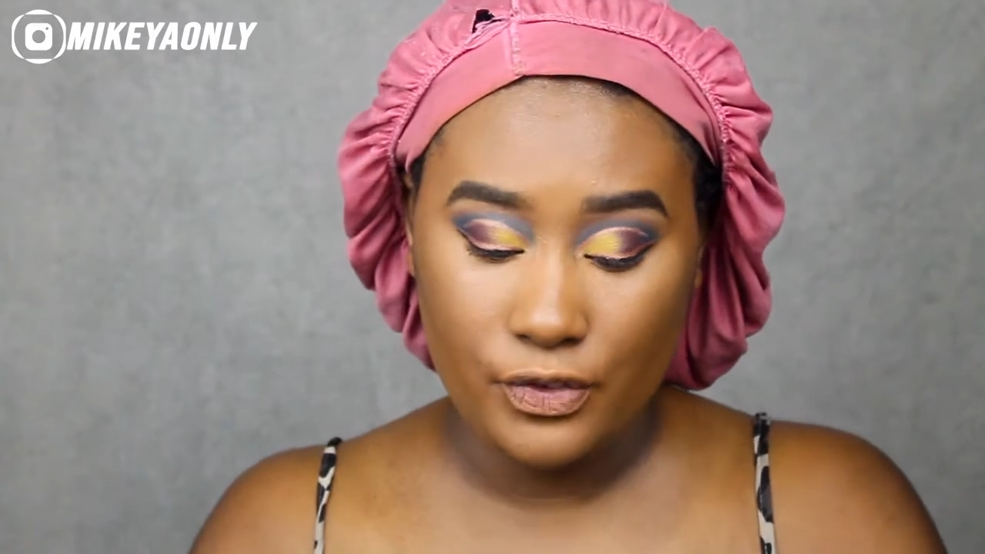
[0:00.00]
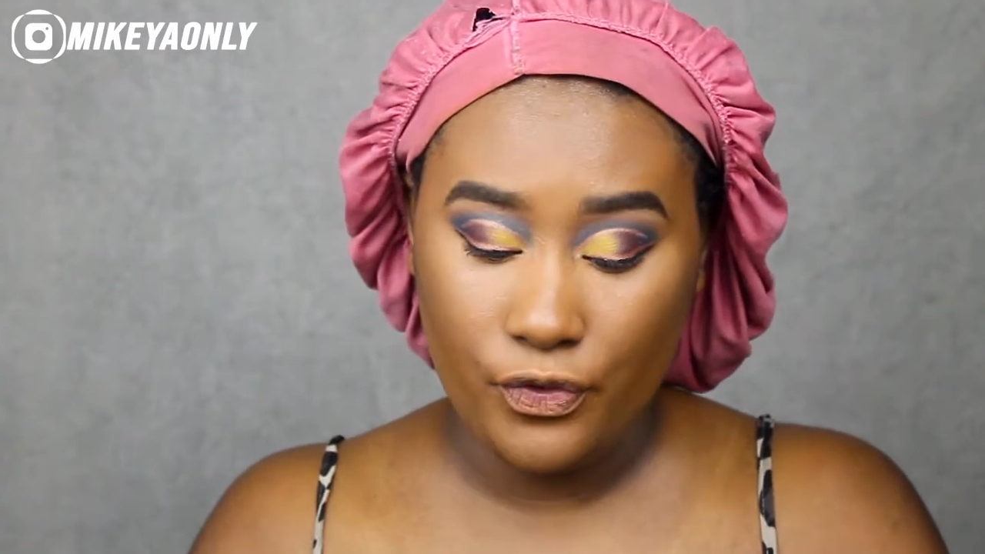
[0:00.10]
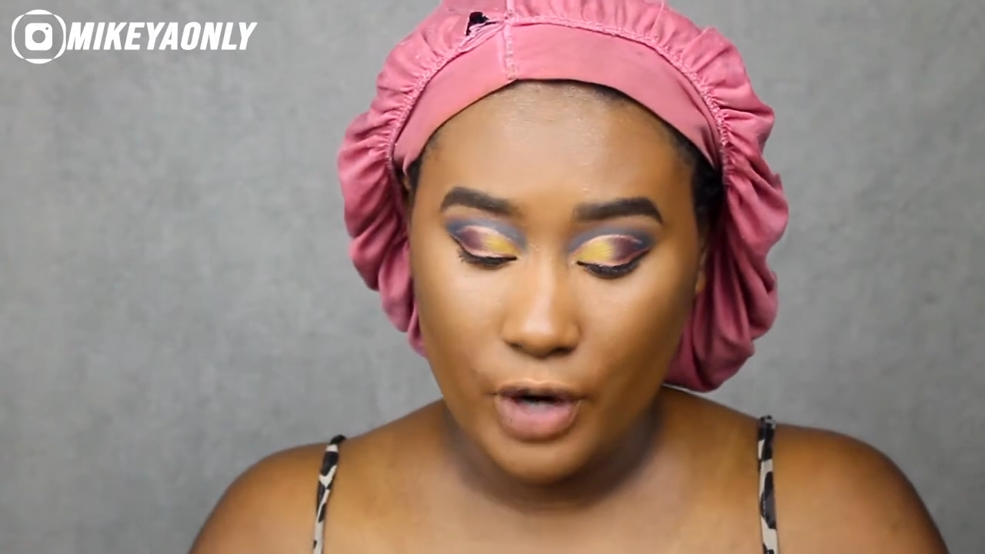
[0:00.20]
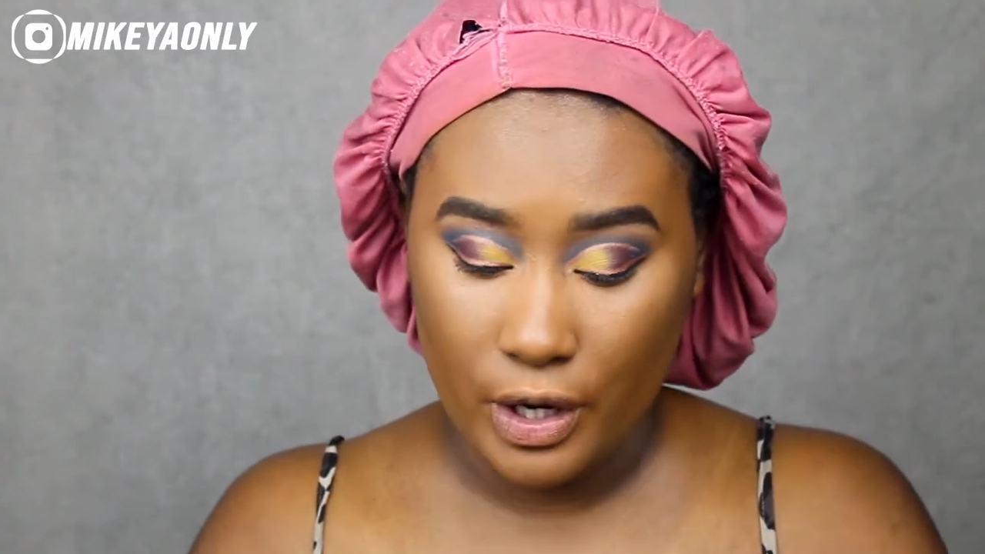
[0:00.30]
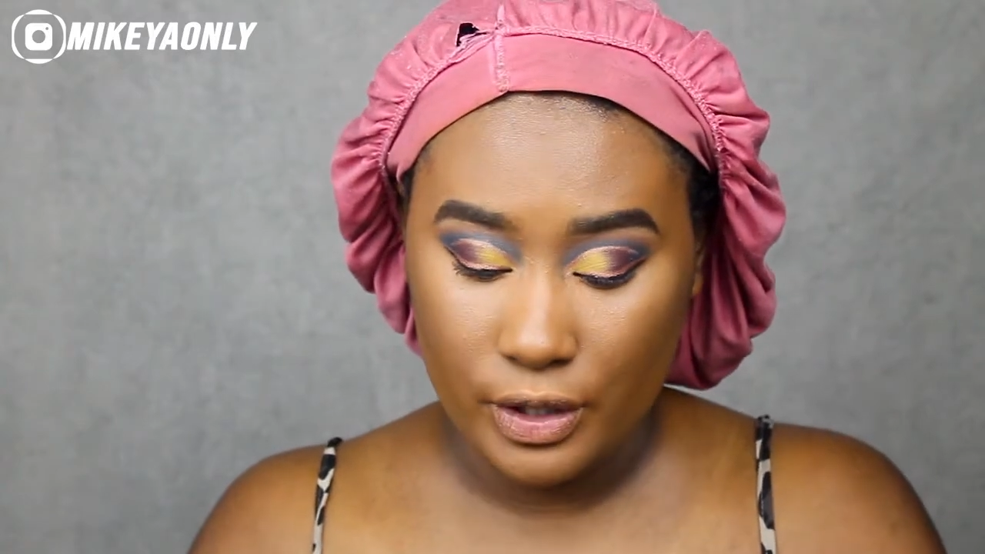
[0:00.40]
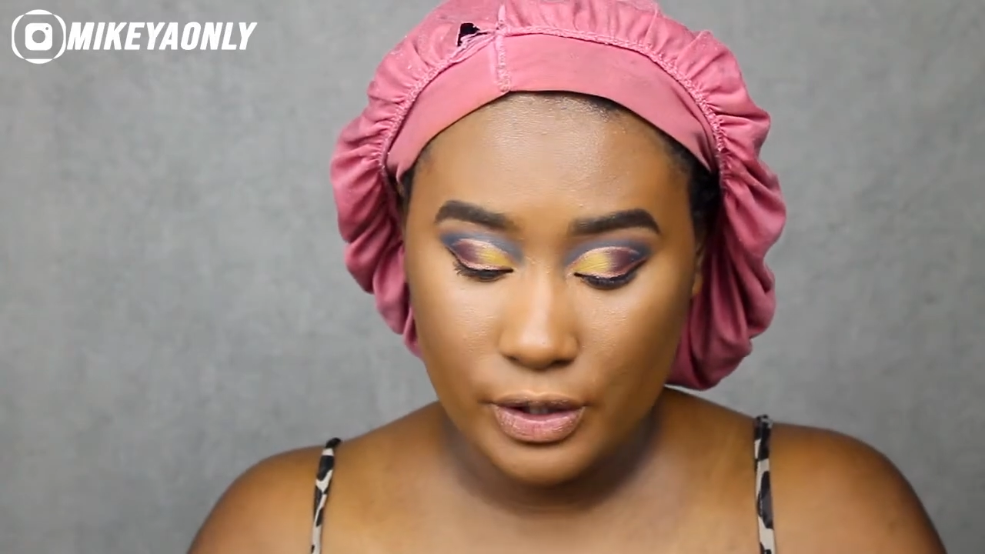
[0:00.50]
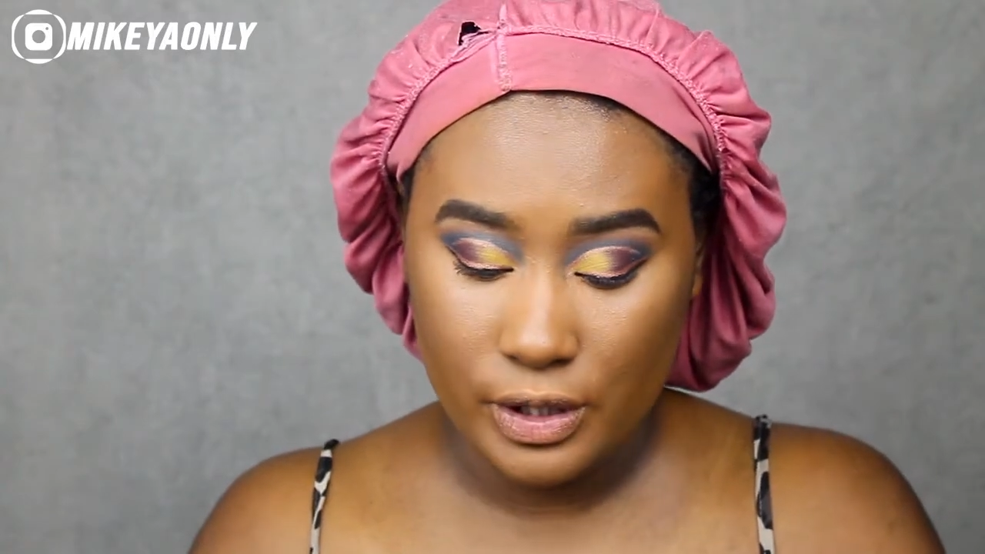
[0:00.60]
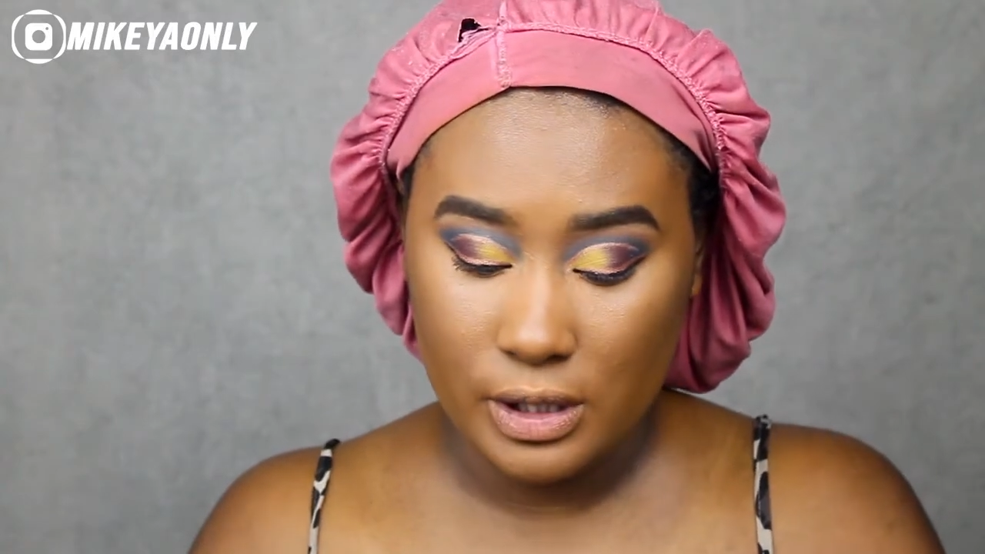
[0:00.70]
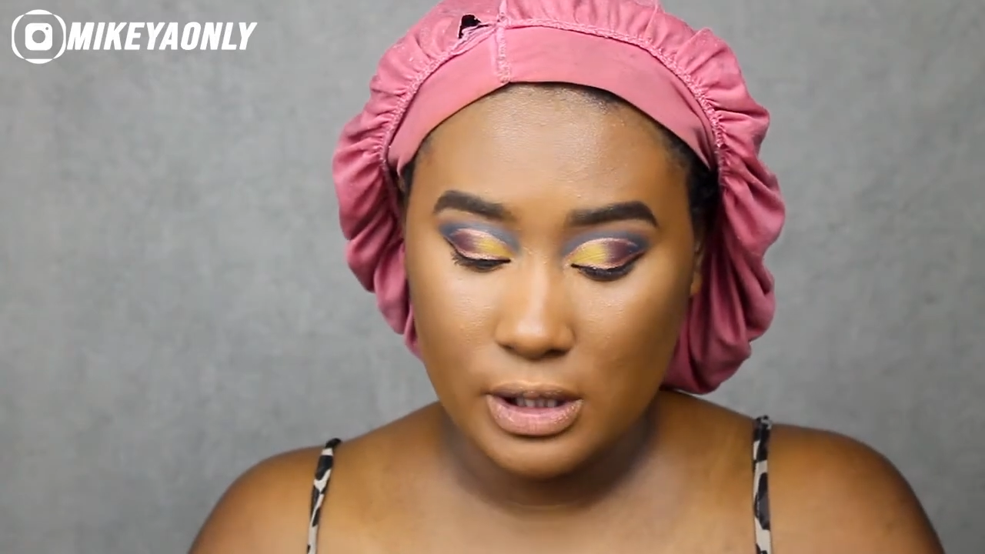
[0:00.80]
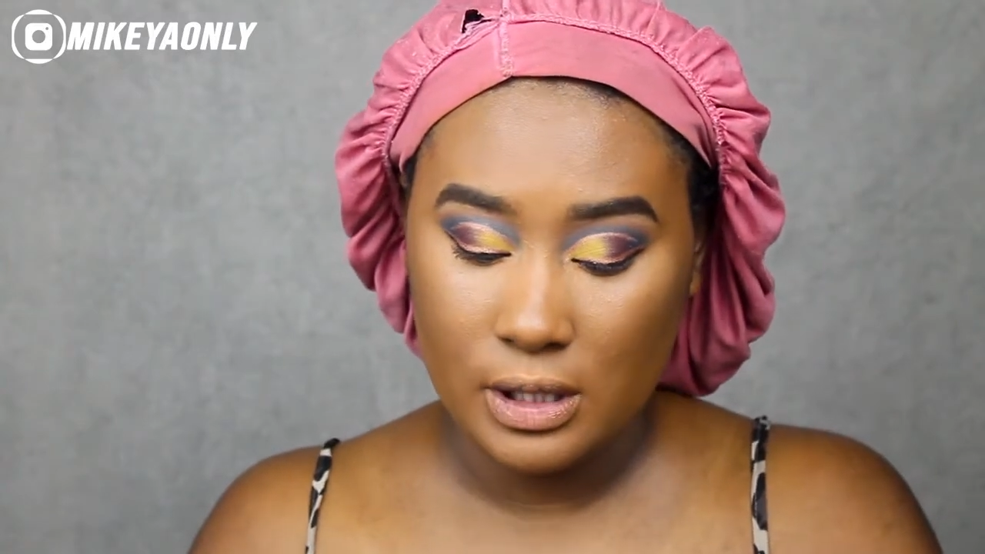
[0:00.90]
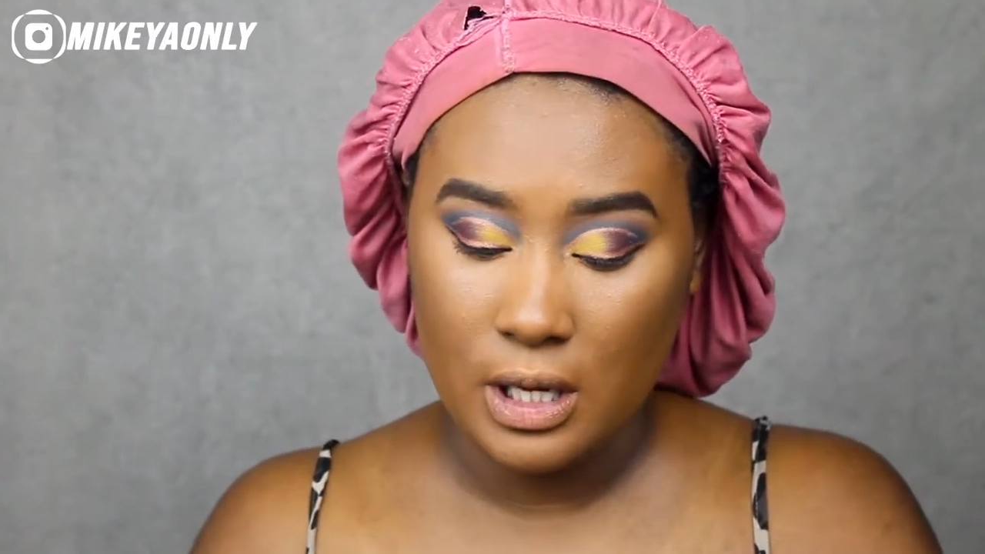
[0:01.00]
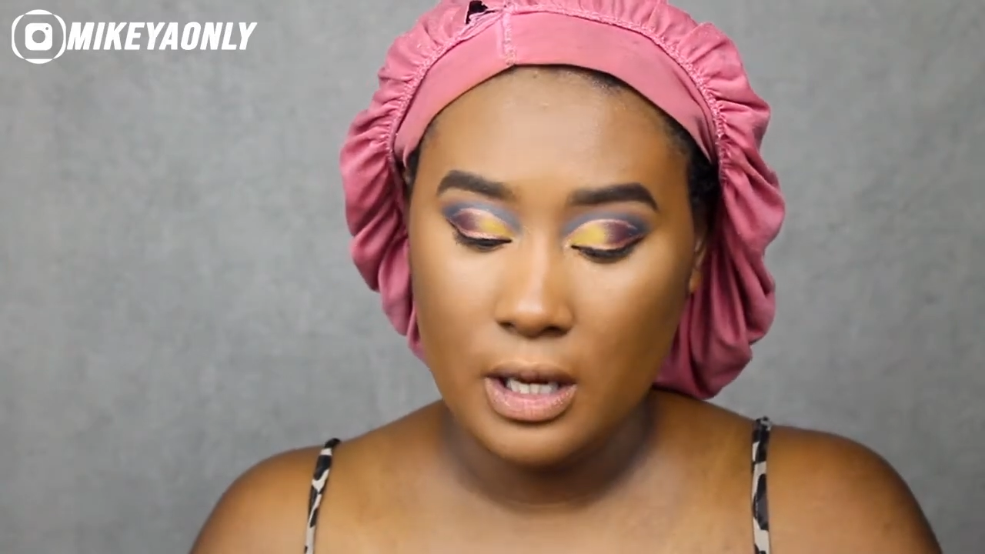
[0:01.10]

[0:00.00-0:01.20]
first.